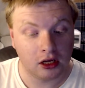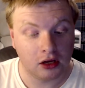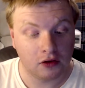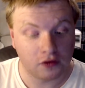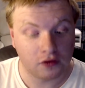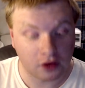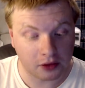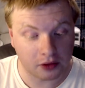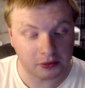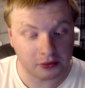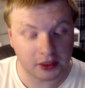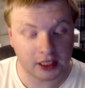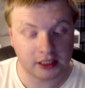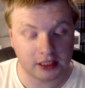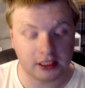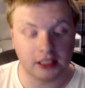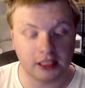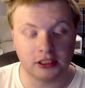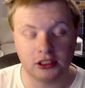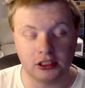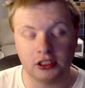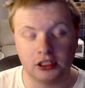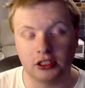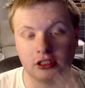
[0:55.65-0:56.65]
from this,
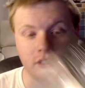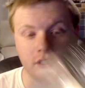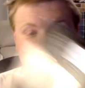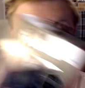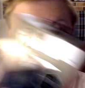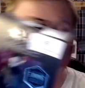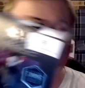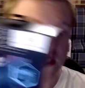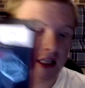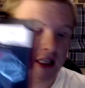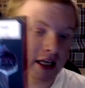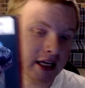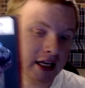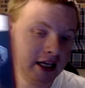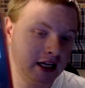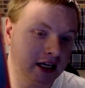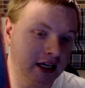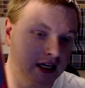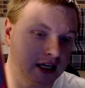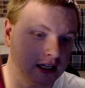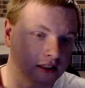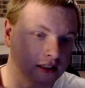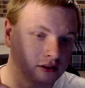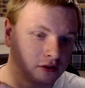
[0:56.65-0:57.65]
as you could see,
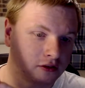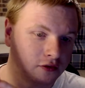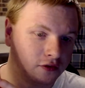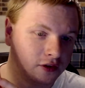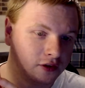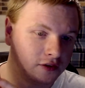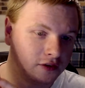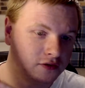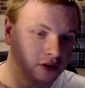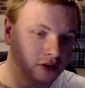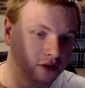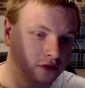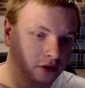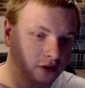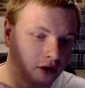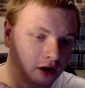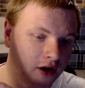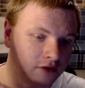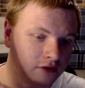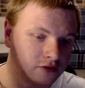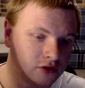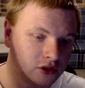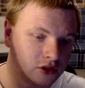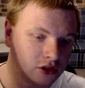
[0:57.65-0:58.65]
it's
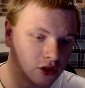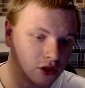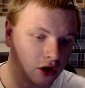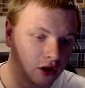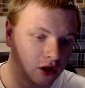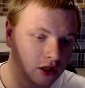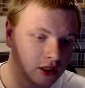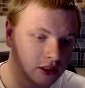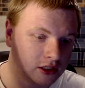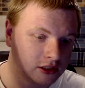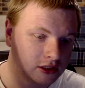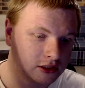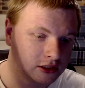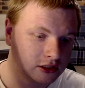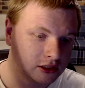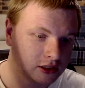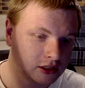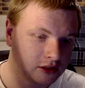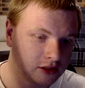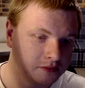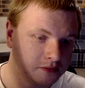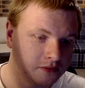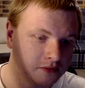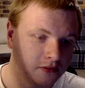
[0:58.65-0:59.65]

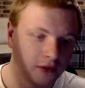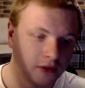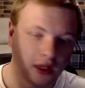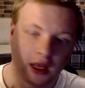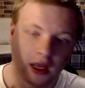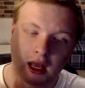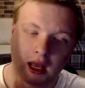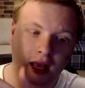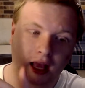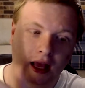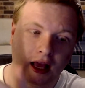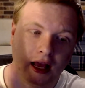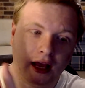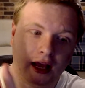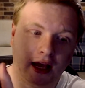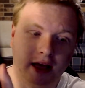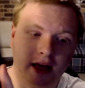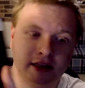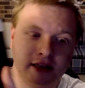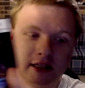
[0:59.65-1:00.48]
$55, and